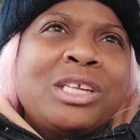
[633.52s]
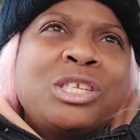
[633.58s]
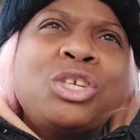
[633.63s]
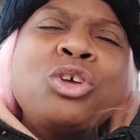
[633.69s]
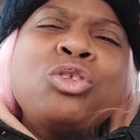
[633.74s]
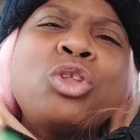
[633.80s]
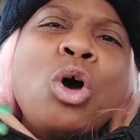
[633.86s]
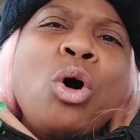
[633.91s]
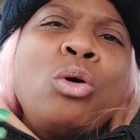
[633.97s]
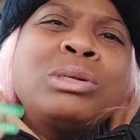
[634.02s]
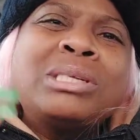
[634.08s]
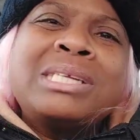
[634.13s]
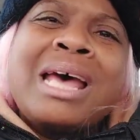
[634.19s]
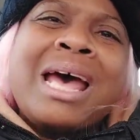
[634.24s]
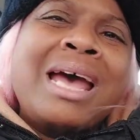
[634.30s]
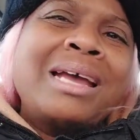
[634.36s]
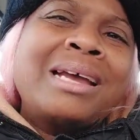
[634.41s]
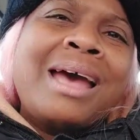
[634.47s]
to those
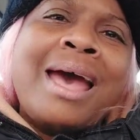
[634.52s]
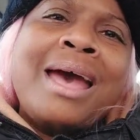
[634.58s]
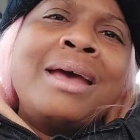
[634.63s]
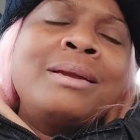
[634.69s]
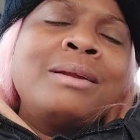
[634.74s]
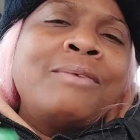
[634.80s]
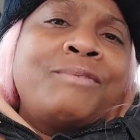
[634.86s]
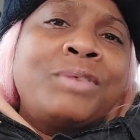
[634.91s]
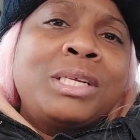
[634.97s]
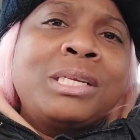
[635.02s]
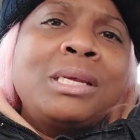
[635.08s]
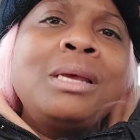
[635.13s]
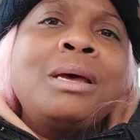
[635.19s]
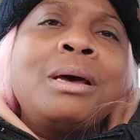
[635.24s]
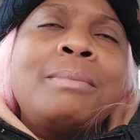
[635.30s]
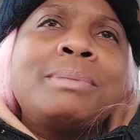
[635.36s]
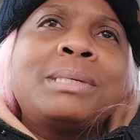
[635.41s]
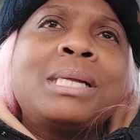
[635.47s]
kind of
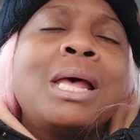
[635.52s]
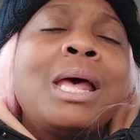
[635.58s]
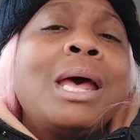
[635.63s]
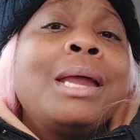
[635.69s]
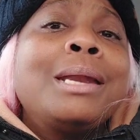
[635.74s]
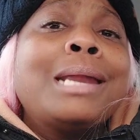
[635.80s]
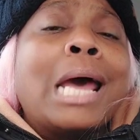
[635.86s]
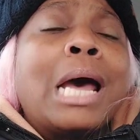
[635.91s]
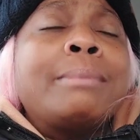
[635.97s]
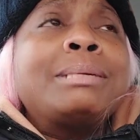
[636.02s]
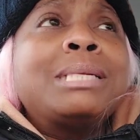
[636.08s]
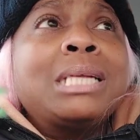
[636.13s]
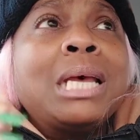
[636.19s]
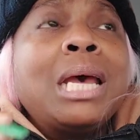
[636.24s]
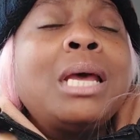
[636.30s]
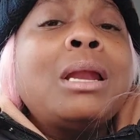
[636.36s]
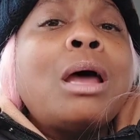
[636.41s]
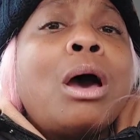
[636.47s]
attempts. Now, I'm
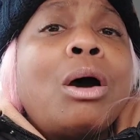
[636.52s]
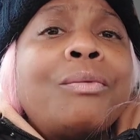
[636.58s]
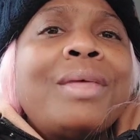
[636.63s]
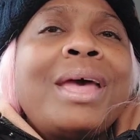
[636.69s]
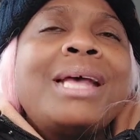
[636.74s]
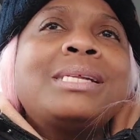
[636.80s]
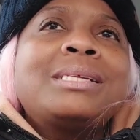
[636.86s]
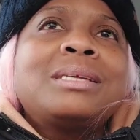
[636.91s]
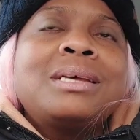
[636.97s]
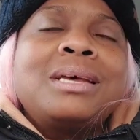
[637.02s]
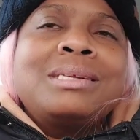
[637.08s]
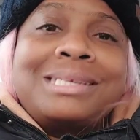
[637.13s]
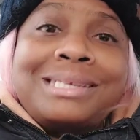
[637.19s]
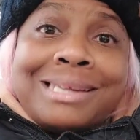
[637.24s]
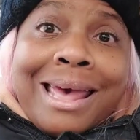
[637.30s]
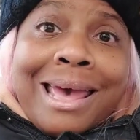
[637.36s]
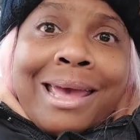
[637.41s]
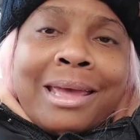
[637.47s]
saying all that to
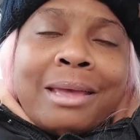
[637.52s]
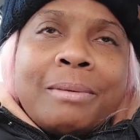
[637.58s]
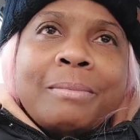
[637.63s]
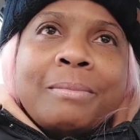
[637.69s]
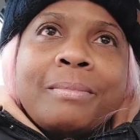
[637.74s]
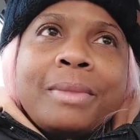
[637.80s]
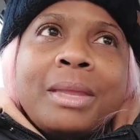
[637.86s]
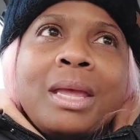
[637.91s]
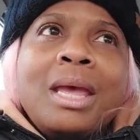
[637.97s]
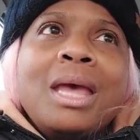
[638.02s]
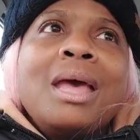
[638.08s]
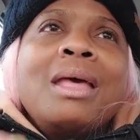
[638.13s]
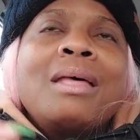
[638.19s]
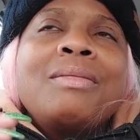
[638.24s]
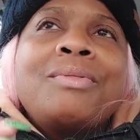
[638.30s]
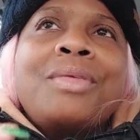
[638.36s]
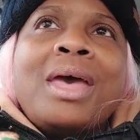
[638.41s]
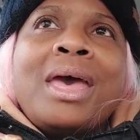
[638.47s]
say
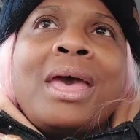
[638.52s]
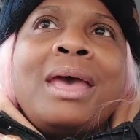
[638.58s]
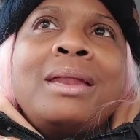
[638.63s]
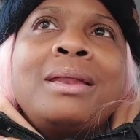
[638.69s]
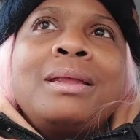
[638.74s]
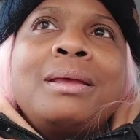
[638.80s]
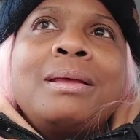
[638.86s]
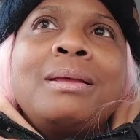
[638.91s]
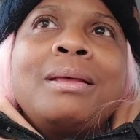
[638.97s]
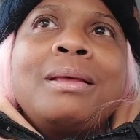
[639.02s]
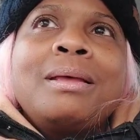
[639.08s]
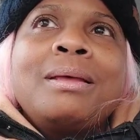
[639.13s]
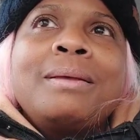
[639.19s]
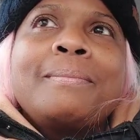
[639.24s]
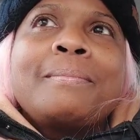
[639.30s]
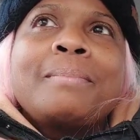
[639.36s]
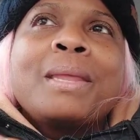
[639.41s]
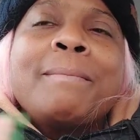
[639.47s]
that
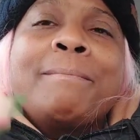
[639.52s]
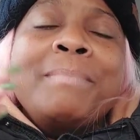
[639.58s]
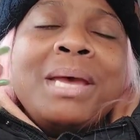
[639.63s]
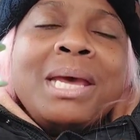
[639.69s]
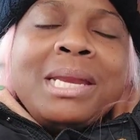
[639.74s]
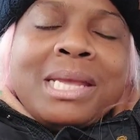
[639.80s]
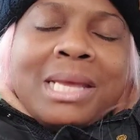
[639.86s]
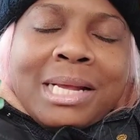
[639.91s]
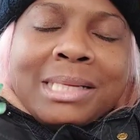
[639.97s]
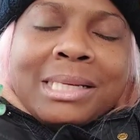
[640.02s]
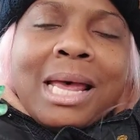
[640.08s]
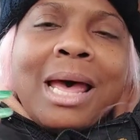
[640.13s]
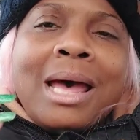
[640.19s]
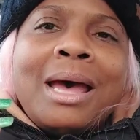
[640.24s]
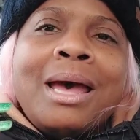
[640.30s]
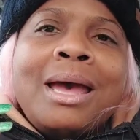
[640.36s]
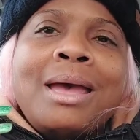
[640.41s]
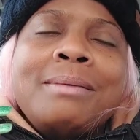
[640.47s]
many a
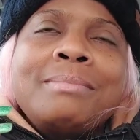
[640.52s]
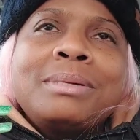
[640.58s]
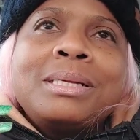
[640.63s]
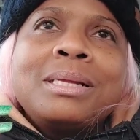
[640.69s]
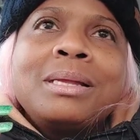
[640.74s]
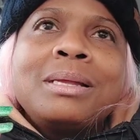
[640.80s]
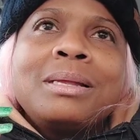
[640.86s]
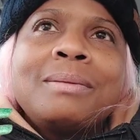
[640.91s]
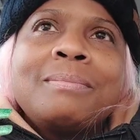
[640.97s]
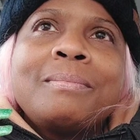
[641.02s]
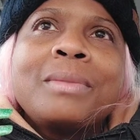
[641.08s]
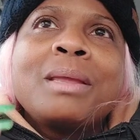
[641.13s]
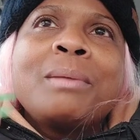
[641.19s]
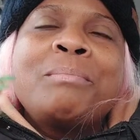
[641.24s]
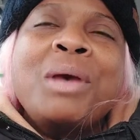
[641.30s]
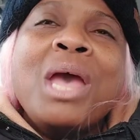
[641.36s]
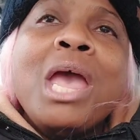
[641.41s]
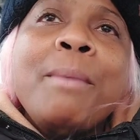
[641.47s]
times
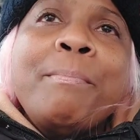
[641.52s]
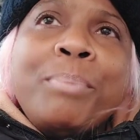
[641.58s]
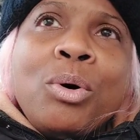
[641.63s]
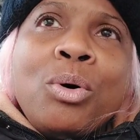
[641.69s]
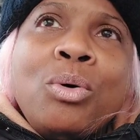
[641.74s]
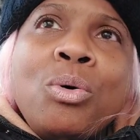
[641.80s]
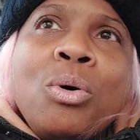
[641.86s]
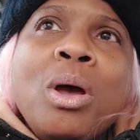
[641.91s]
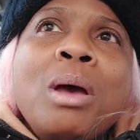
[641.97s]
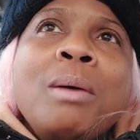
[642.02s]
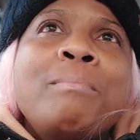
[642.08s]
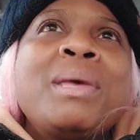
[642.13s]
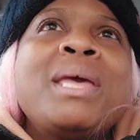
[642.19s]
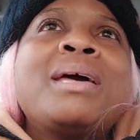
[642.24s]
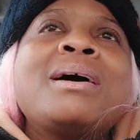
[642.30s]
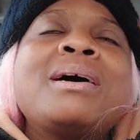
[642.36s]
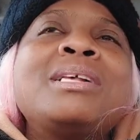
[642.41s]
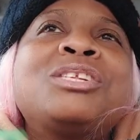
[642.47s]
people,
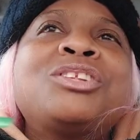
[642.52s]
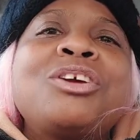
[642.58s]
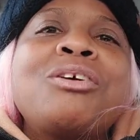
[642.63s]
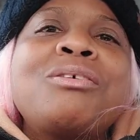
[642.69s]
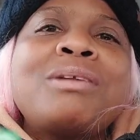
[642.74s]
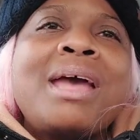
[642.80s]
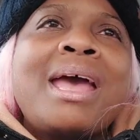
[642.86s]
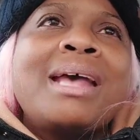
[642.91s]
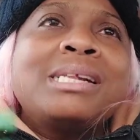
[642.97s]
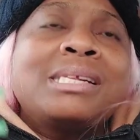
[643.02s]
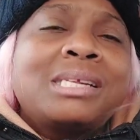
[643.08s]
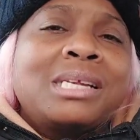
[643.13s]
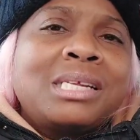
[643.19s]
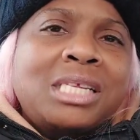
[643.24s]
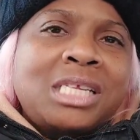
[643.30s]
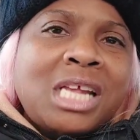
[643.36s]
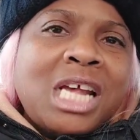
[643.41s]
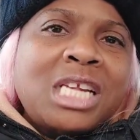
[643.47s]
because they're not
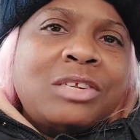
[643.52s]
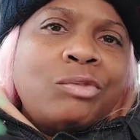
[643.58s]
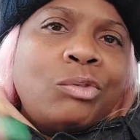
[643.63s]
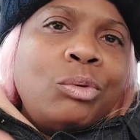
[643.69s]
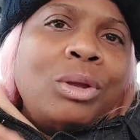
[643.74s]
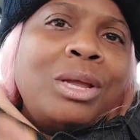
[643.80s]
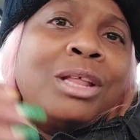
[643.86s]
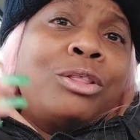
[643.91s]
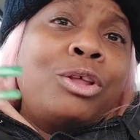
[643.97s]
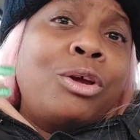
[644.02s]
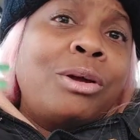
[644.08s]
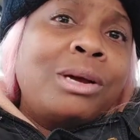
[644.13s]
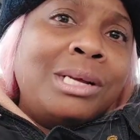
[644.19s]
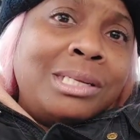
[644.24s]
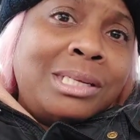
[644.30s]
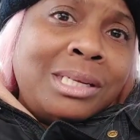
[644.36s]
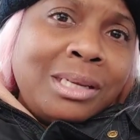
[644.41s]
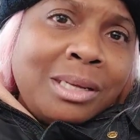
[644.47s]
successful in their
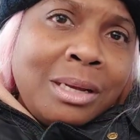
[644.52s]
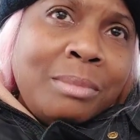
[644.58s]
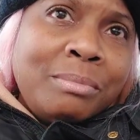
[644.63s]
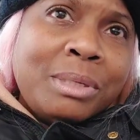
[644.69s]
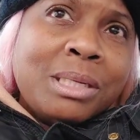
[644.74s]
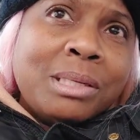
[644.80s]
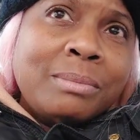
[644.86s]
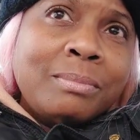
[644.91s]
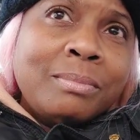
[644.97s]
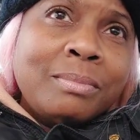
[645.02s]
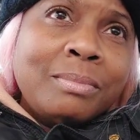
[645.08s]
attempts